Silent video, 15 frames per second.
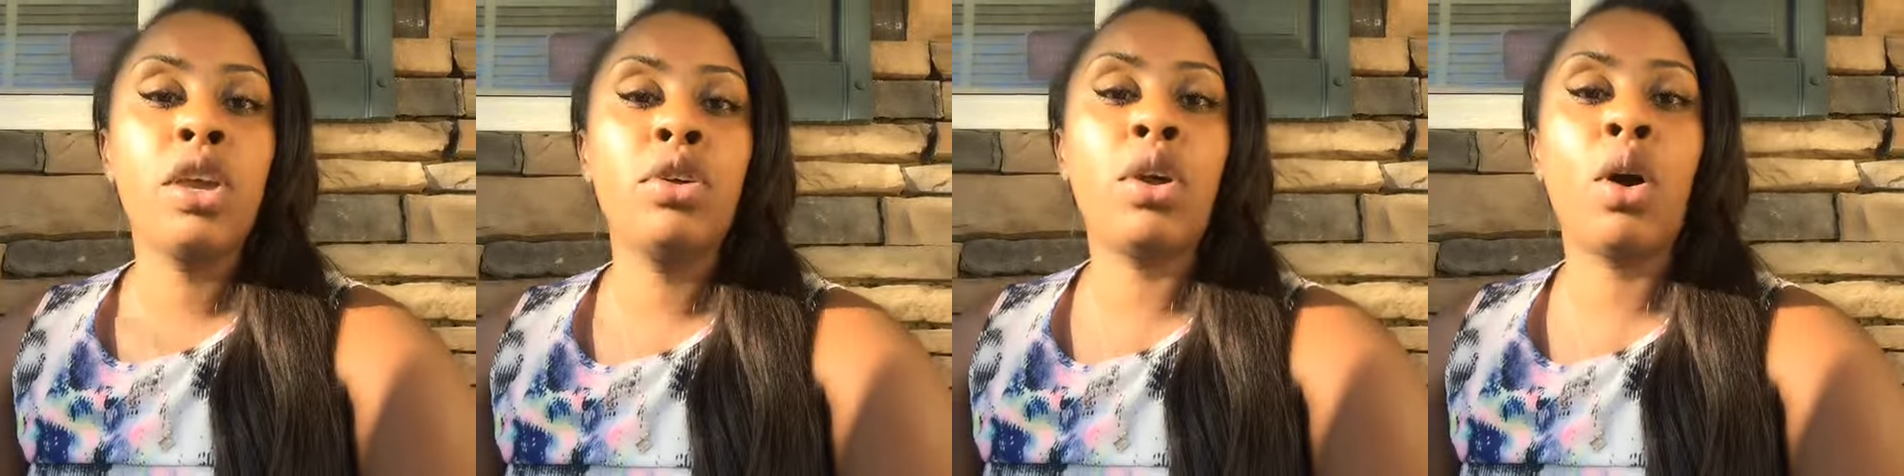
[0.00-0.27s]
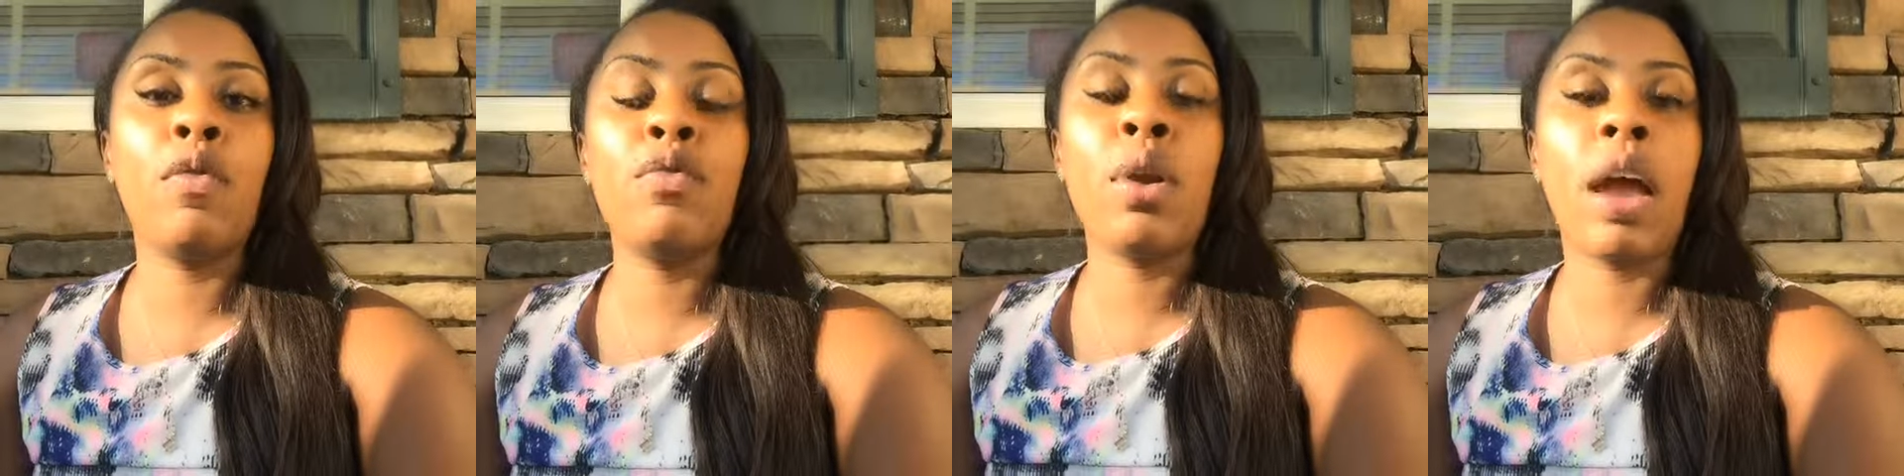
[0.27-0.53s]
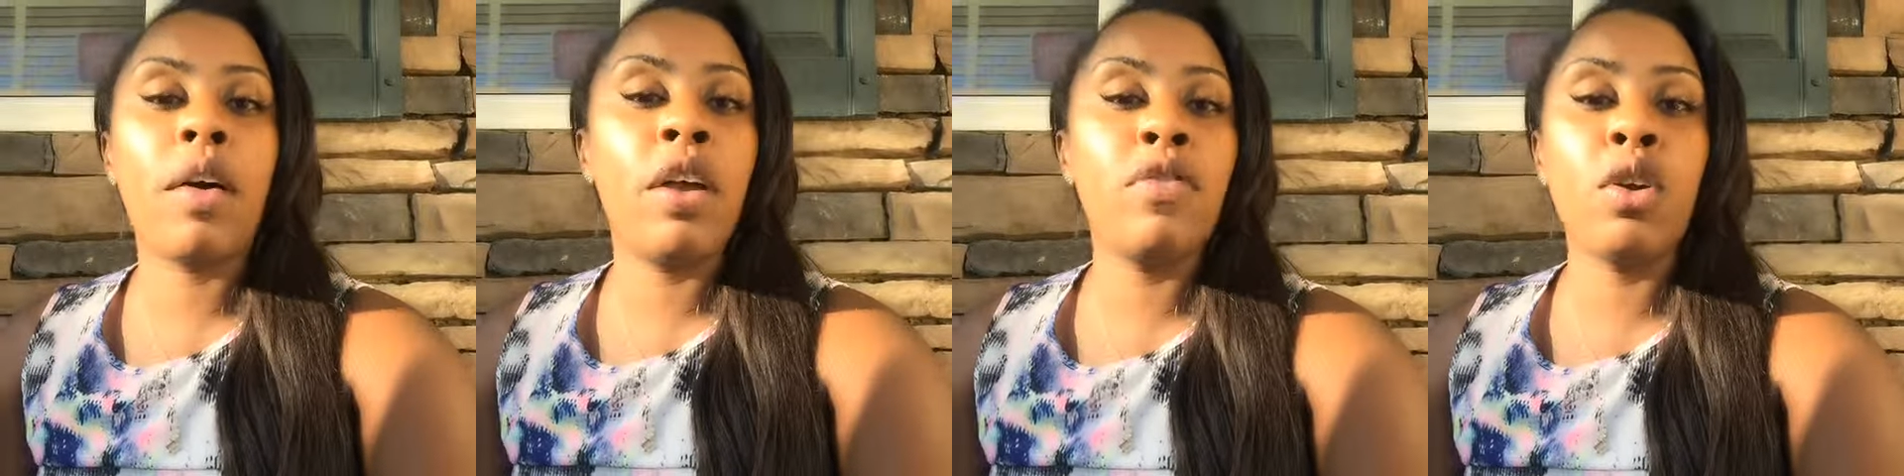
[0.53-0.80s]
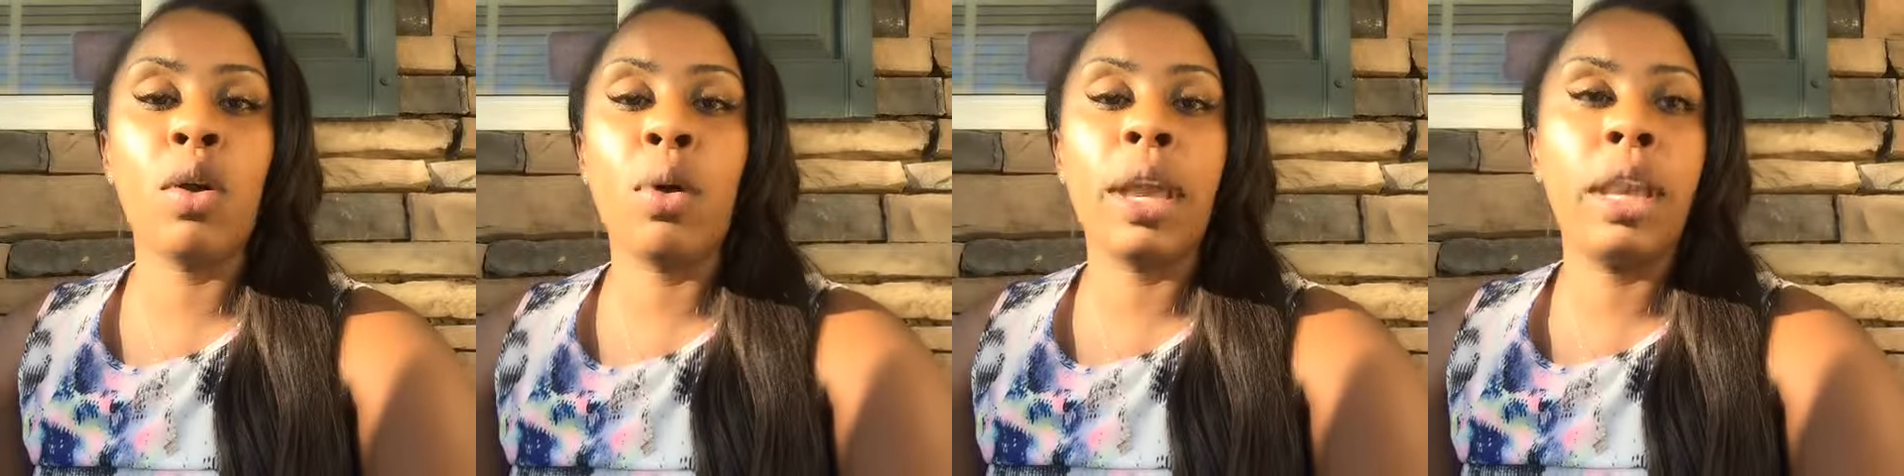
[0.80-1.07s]
You know, if
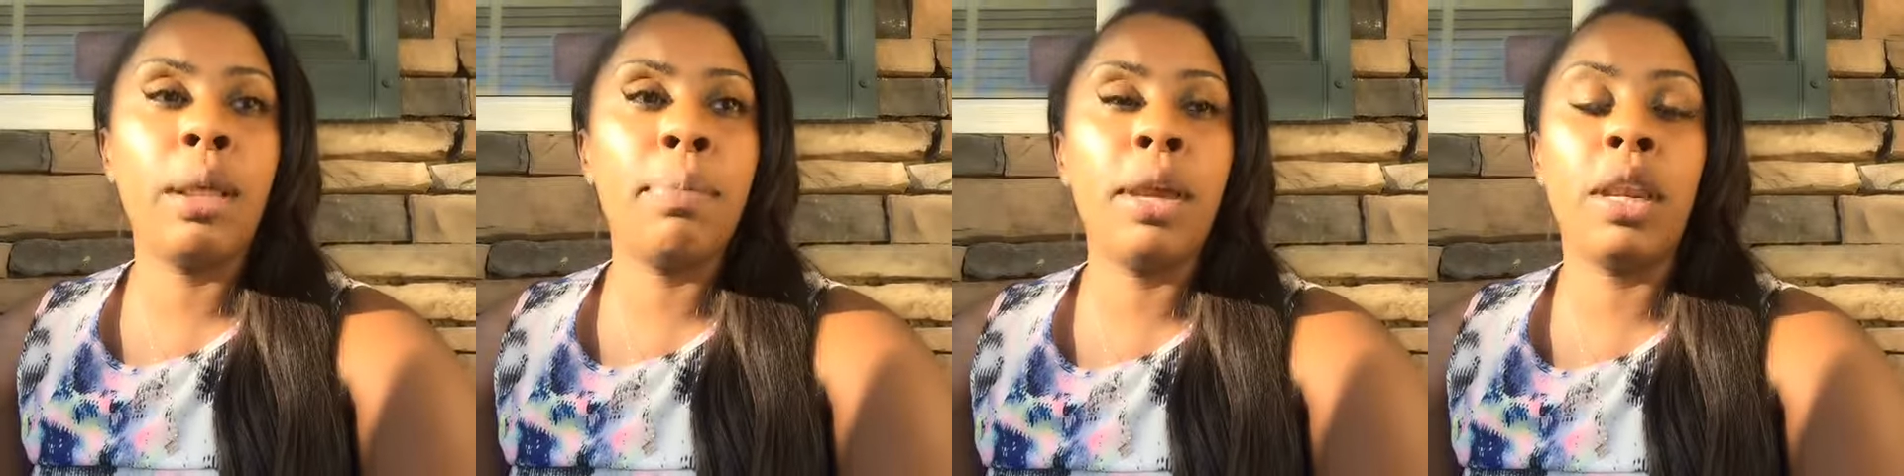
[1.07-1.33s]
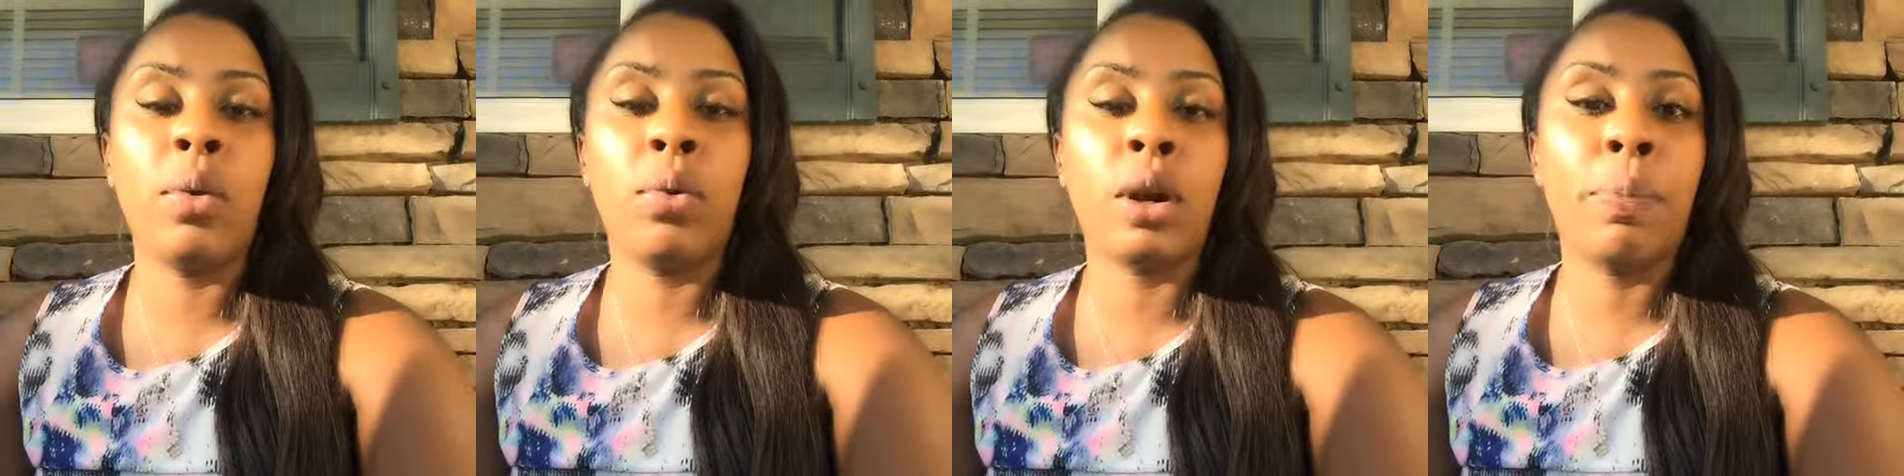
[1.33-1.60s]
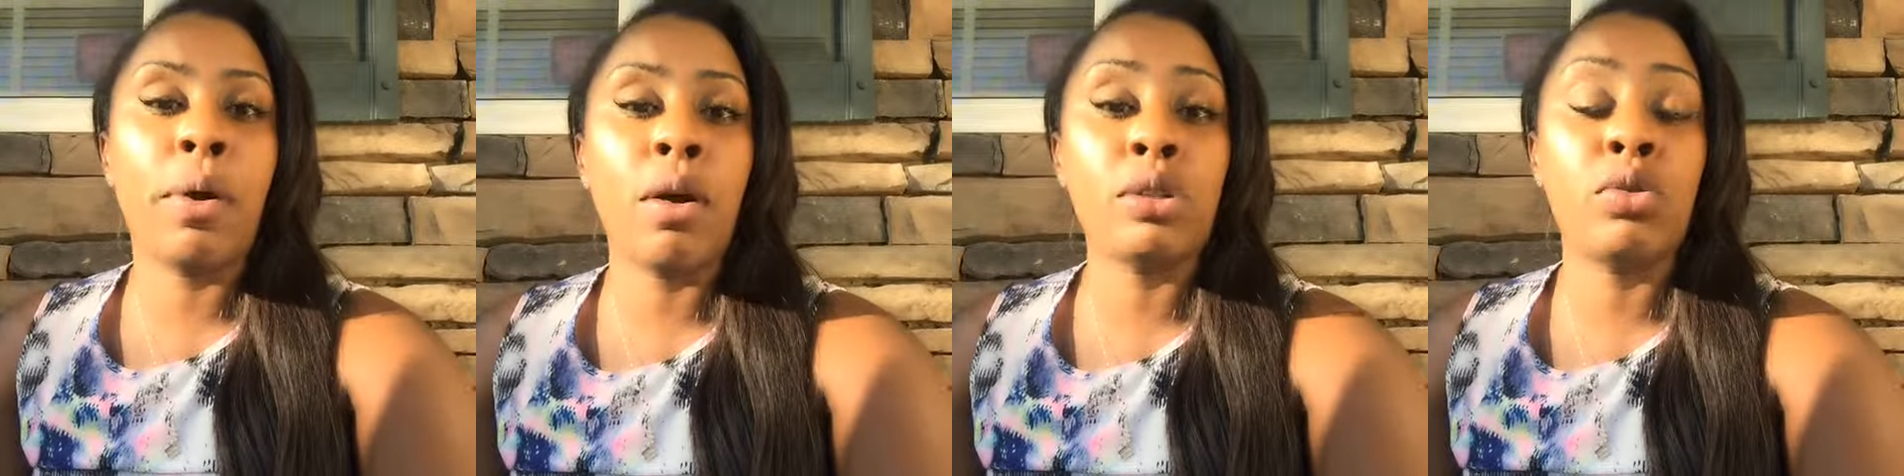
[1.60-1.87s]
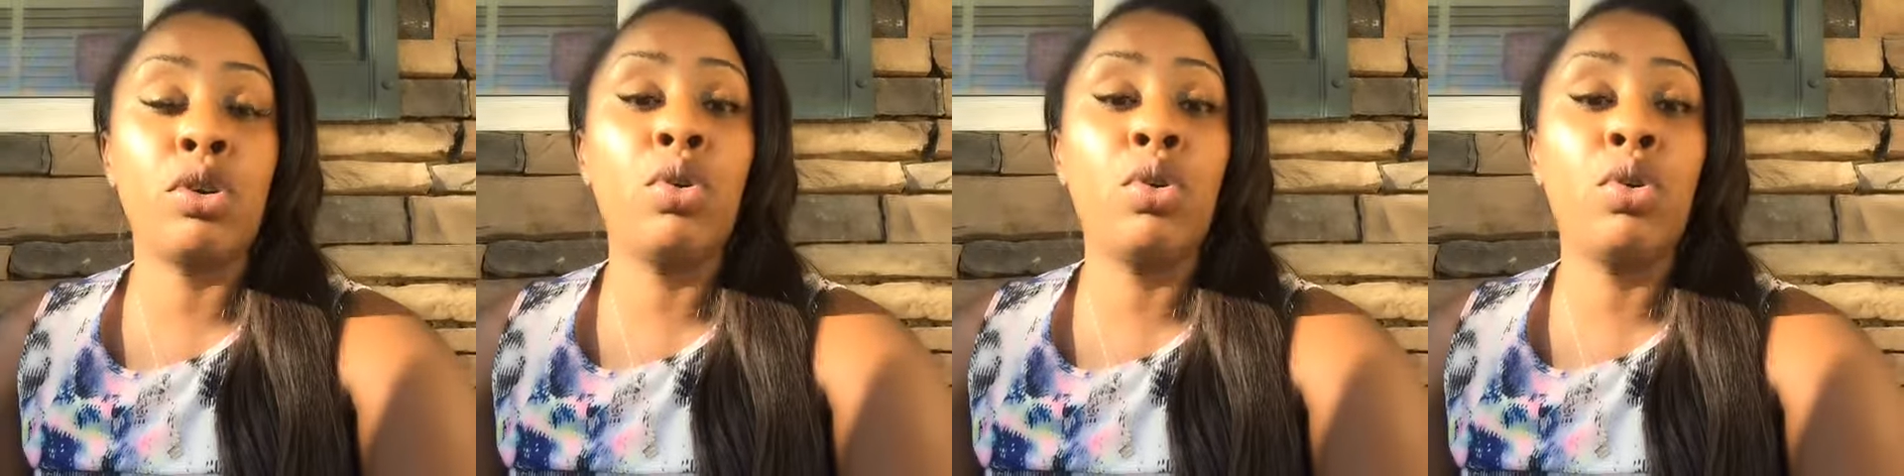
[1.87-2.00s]
you're in a meeting with a person